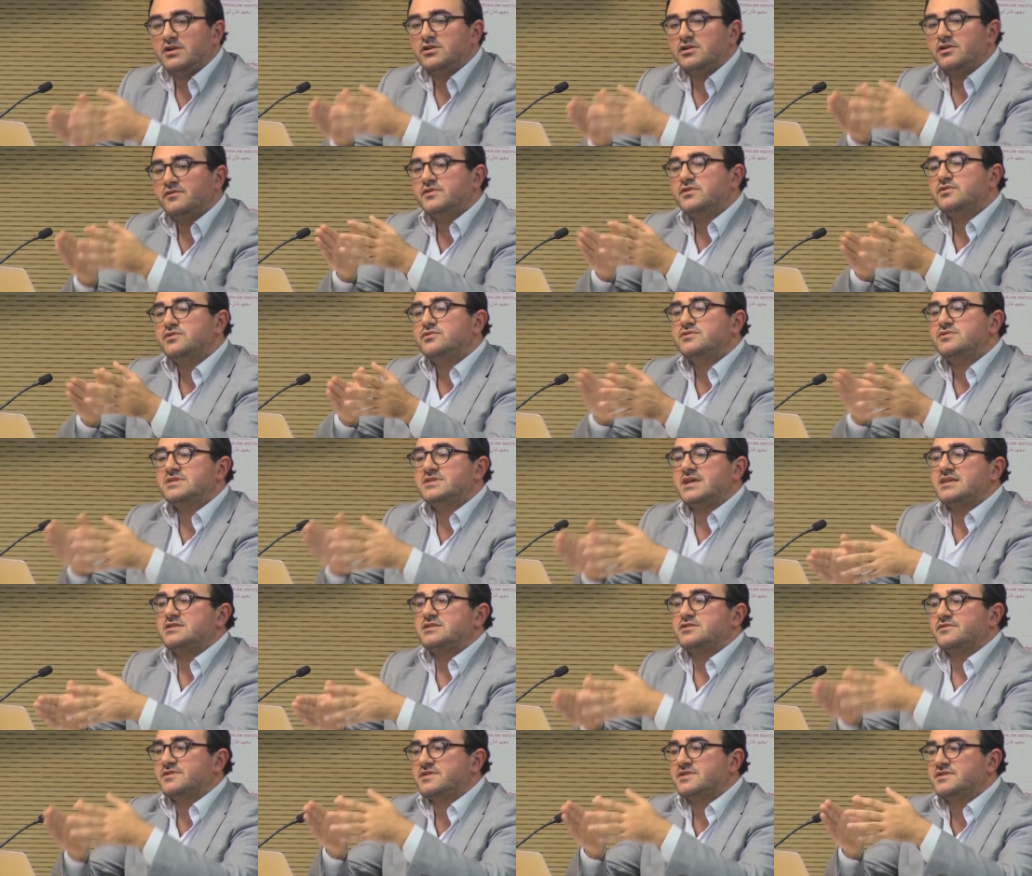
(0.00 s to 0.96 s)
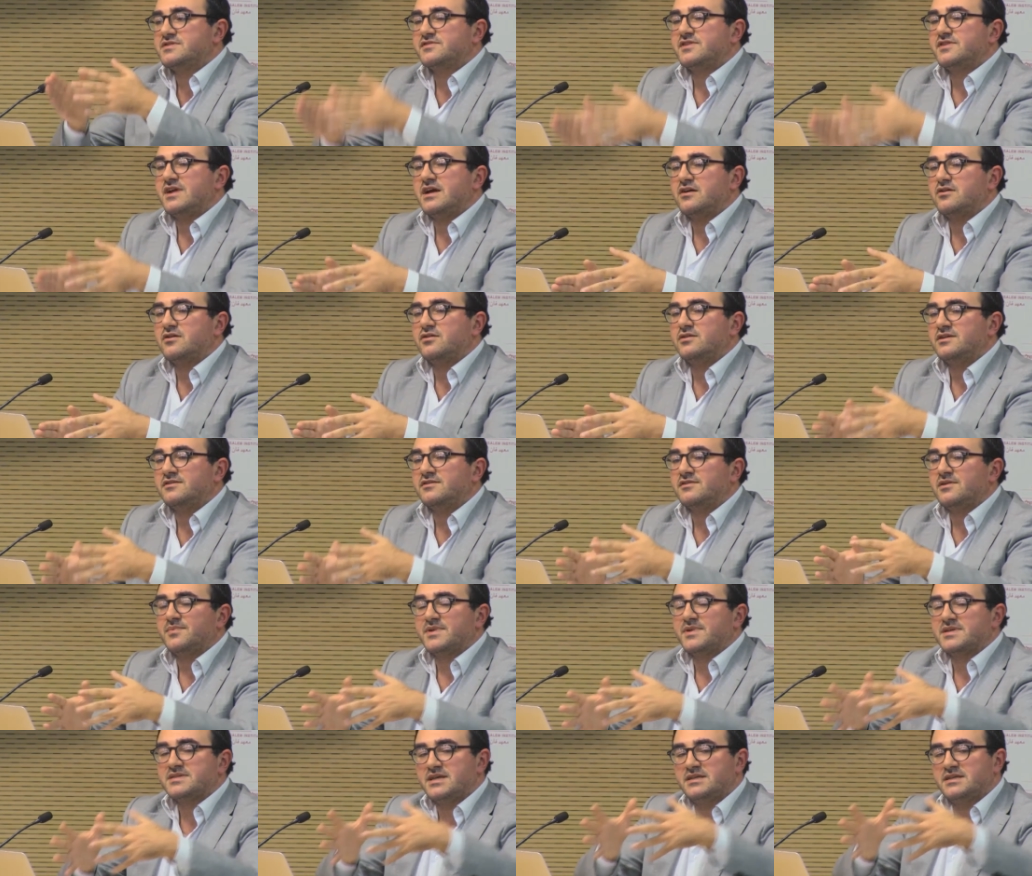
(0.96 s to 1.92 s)
One of the two sides of the struggle is
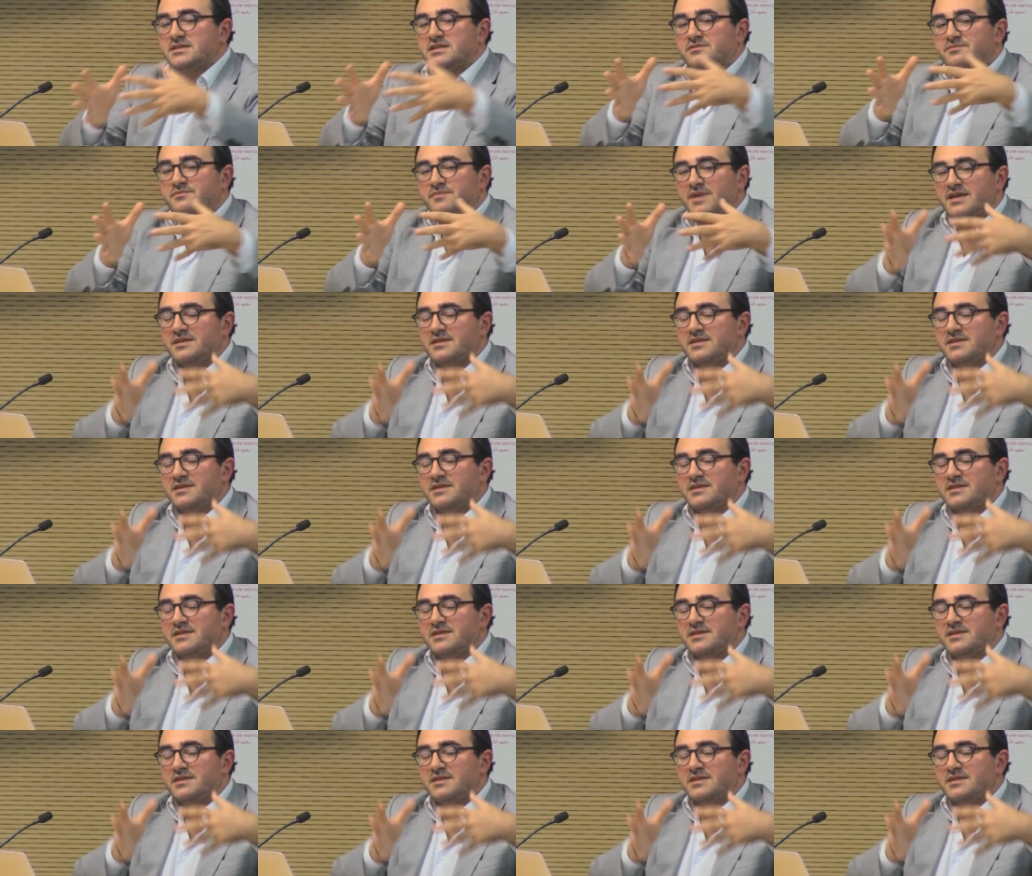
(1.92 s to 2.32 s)
represented